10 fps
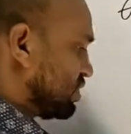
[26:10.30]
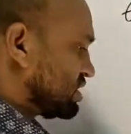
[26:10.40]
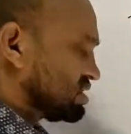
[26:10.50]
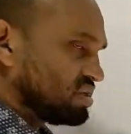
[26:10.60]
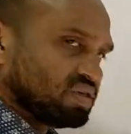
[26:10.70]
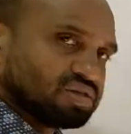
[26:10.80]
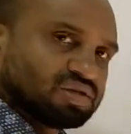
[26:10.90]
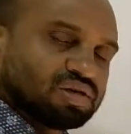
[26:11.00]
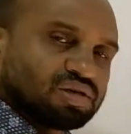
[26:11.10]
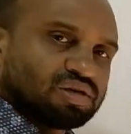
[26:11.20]
plus is
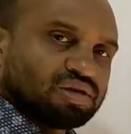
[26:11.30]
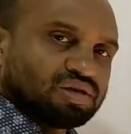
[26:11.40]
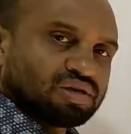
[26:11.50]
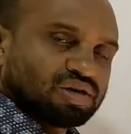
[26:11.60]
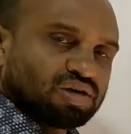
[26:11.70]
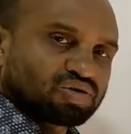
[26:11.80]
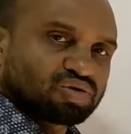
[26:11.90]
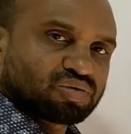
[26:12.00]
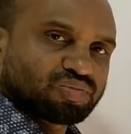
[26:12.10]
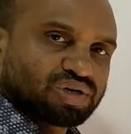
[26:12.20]

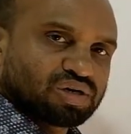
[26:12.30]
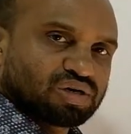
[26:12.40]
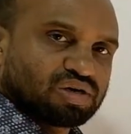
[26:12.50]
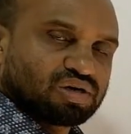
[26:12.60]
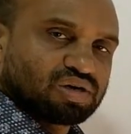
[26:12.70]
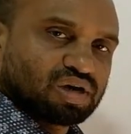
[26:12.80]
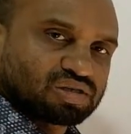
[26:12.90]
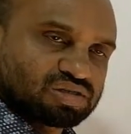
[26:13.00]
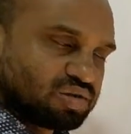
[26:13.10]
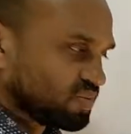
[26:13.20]
electron pair
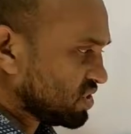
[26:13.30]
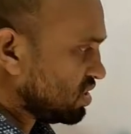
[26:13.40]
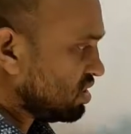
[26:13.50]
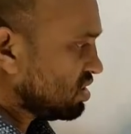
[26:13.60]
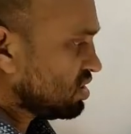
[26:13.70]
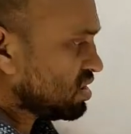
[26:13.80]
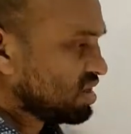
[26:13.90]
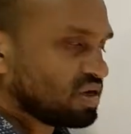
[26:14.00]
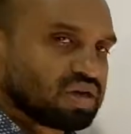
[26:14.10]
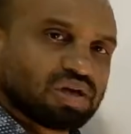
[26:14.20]
acceptor
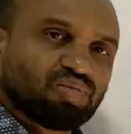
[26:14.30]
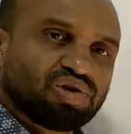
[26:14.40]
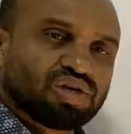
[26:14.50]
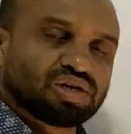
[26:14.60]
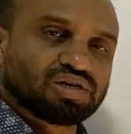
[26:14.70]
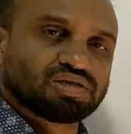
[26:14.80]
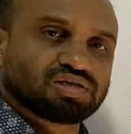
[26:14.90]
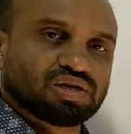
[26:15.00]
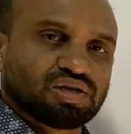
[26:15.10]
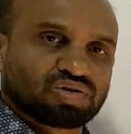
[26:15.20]
and ammonia is
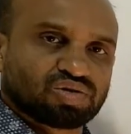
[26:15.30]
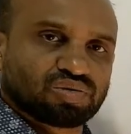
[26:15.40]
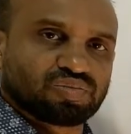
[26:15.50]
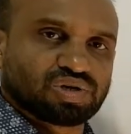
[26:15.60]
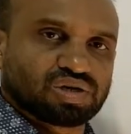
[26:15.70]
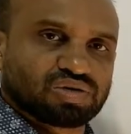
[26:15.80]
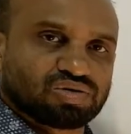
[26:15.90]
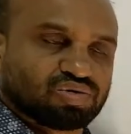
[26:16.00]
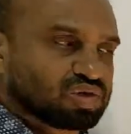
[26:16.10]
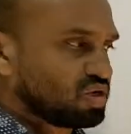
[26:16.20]
electron pair
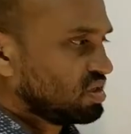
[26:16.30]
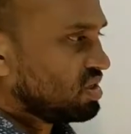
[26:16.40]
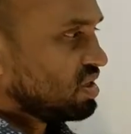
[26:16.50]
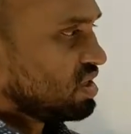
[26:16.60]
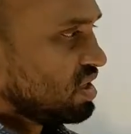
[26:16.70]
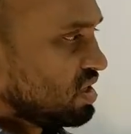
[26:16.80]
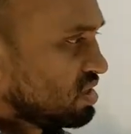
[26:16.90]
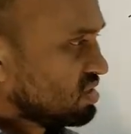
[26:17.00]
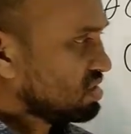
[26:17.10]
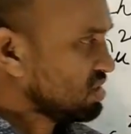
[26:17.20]
donor,
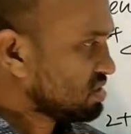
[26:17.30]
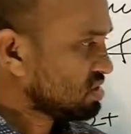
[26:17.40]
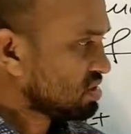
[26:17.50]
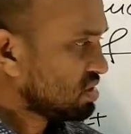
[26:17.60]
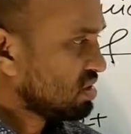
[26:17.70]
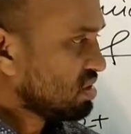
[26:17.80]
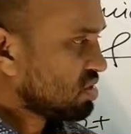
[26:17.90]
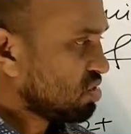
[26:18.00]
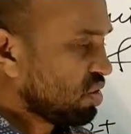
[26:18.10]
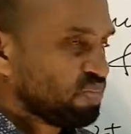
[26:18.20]
and this
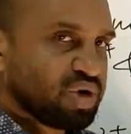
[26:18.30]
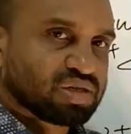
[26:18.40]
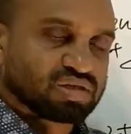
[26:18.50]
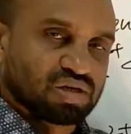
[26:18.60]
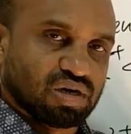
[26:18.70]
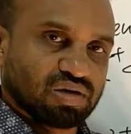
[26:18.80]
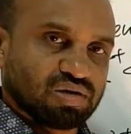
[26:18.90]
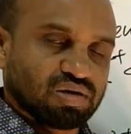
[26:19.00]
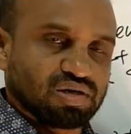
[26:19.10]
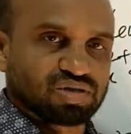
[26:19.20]
complex
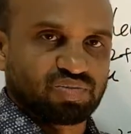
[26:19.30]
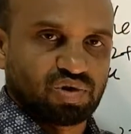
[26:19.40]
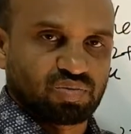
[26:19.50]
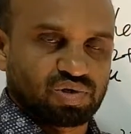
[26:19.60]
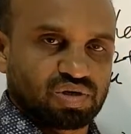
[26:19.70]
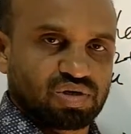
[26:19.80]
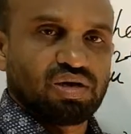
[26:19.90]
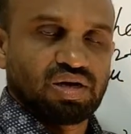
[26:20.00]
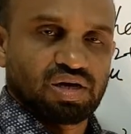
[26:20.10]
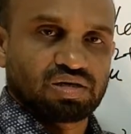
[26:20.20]
ion is formed,
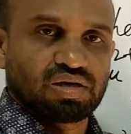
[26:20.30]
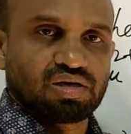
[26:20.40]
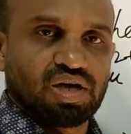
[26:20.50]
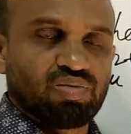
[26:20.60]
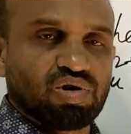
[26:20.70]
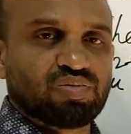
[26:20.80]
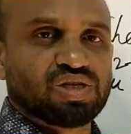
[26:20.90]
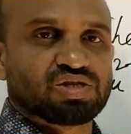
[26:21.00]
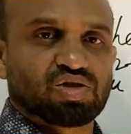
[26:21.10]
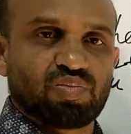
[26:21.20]
and the name of
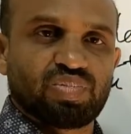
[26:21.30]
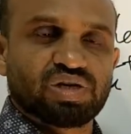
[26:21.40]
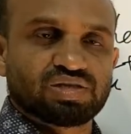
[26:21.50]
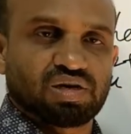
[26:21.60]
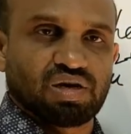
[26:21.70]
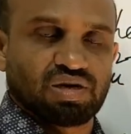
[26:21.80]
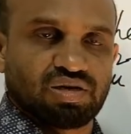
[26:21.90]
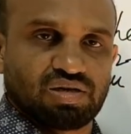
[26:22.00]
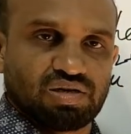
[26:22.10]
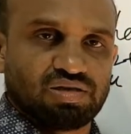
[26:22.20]
this complex
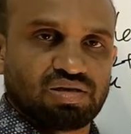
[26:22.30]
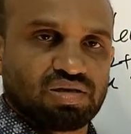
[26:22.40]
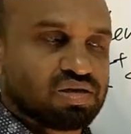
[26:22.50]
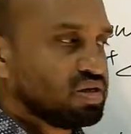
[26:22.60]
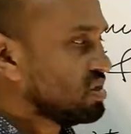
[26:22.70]
ion is